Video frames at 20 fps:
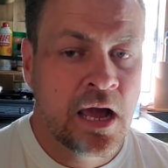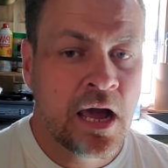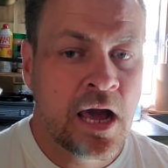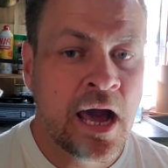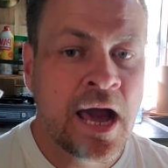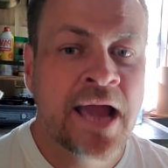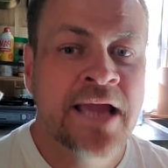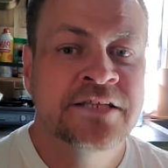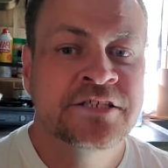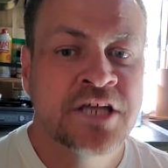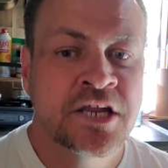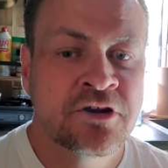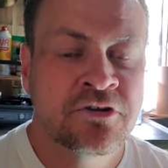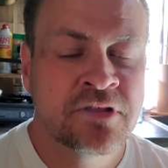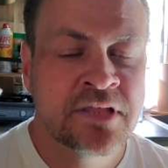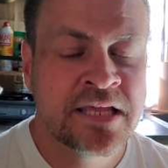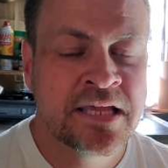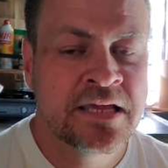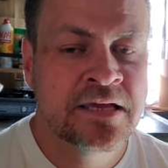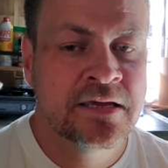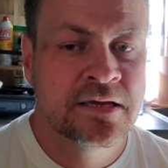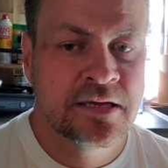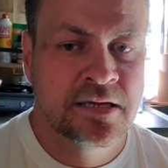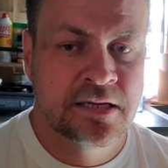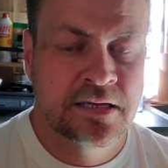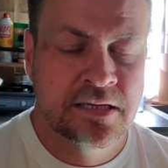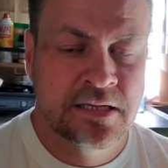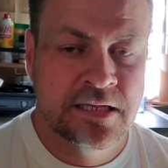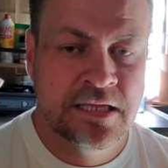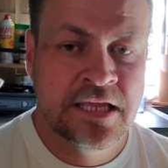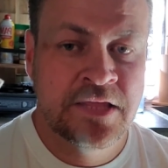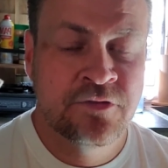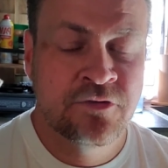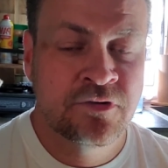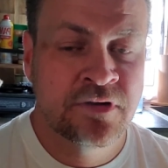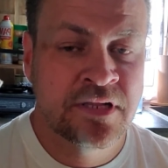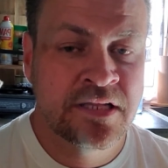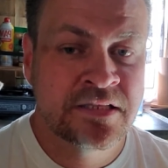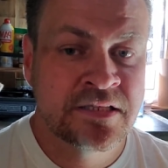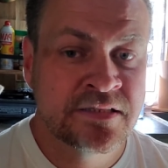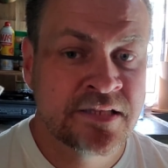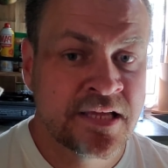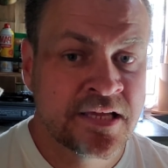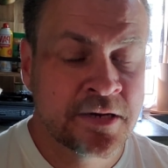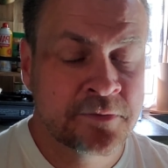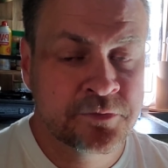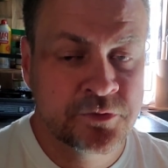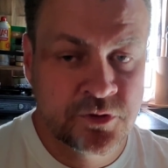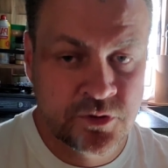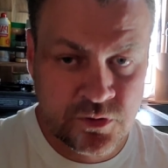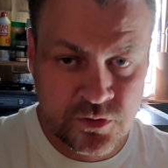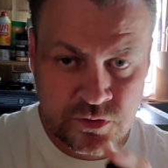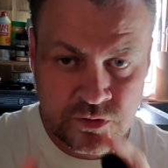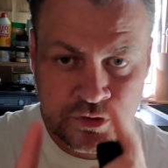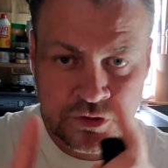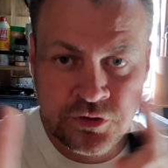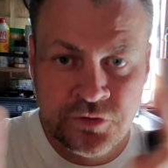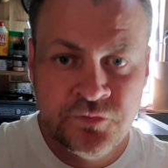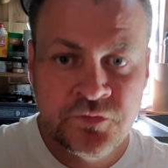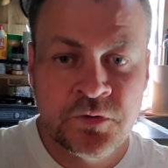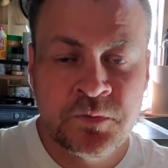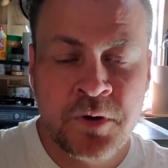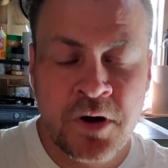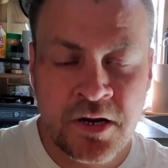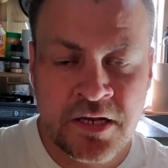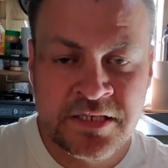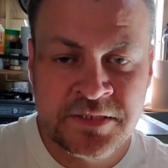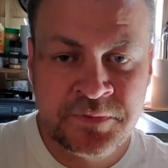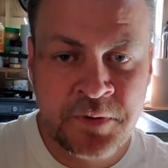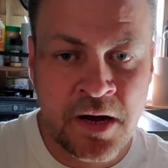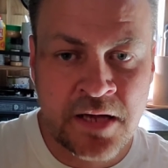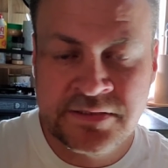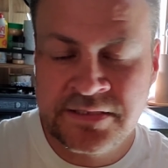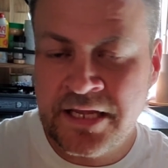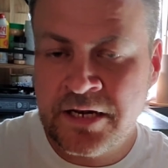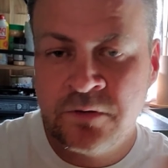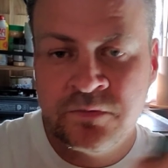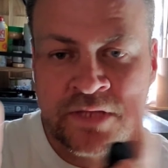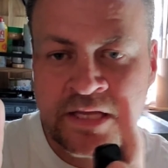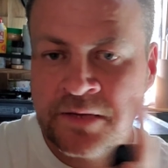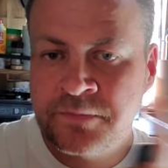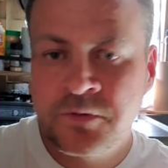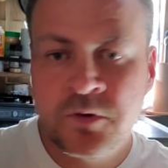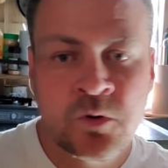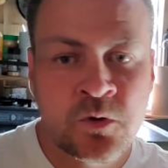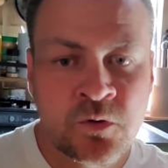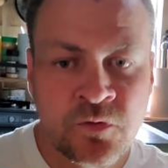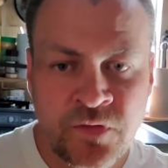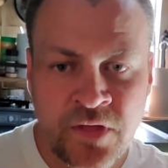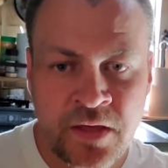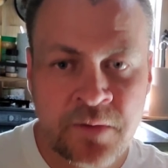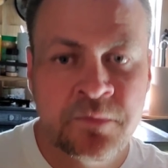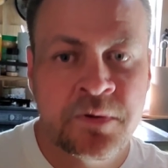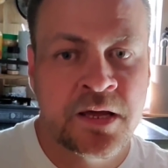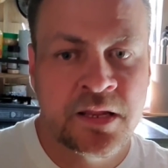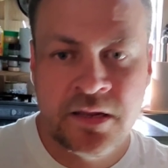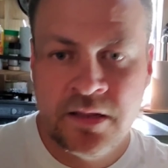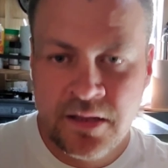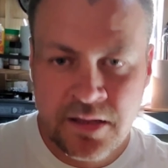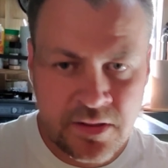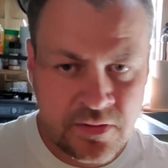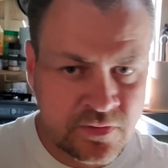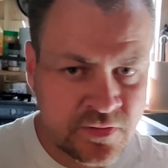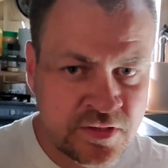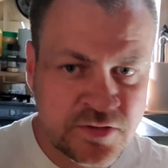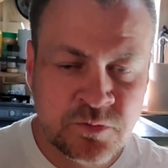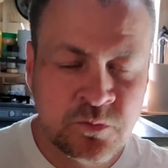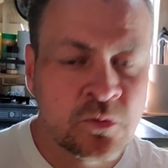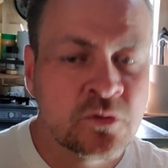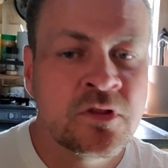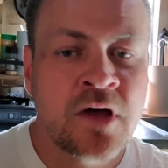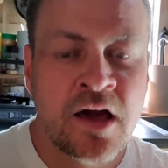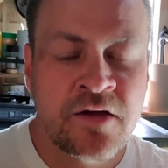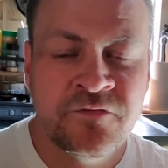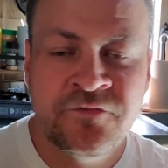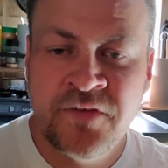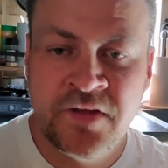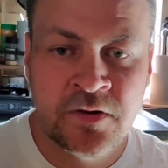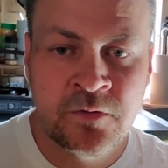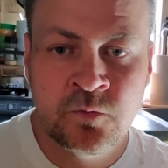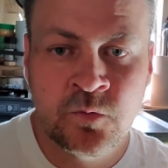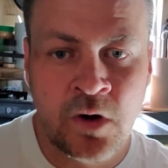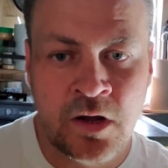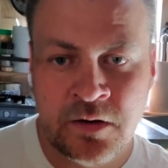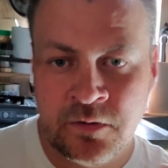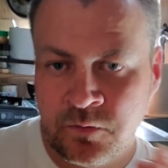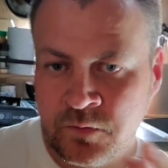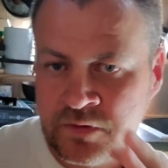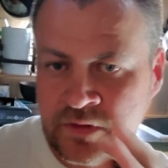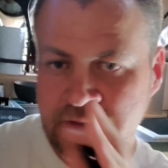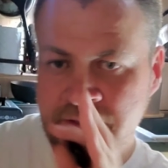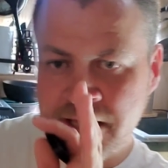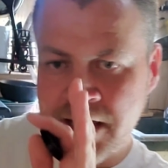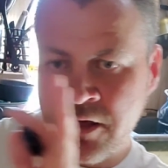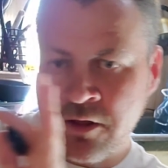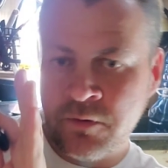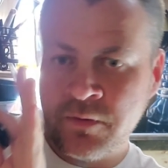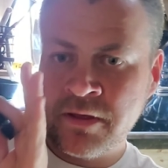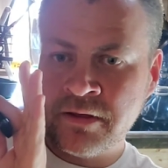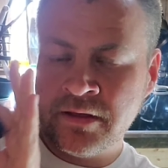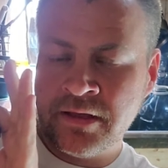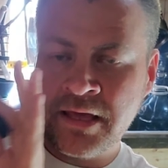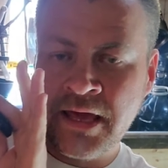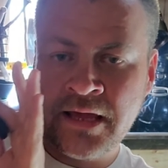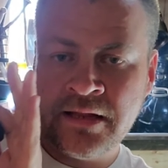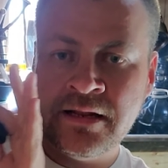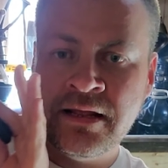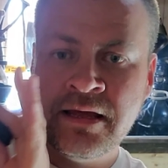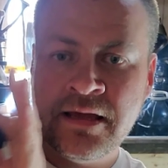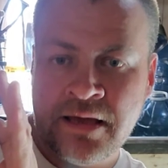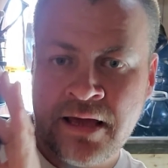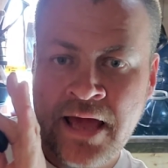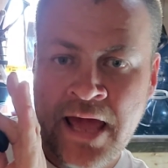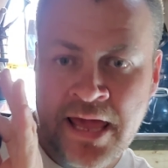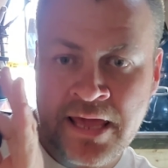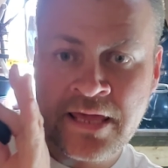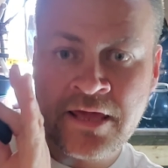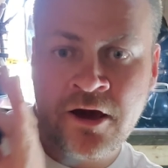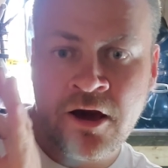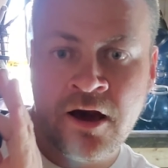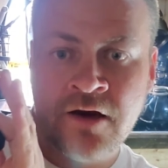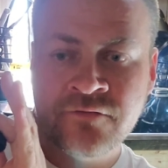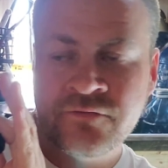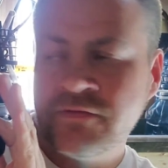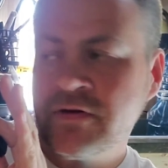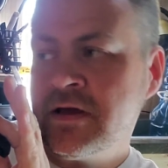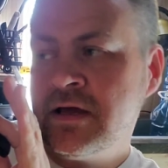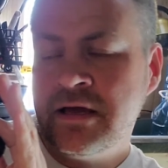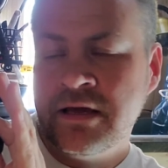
I generally either need to take up two full parking spots. I don't take up the whole thing, but this will not fit in one. With the tail gate hanging off,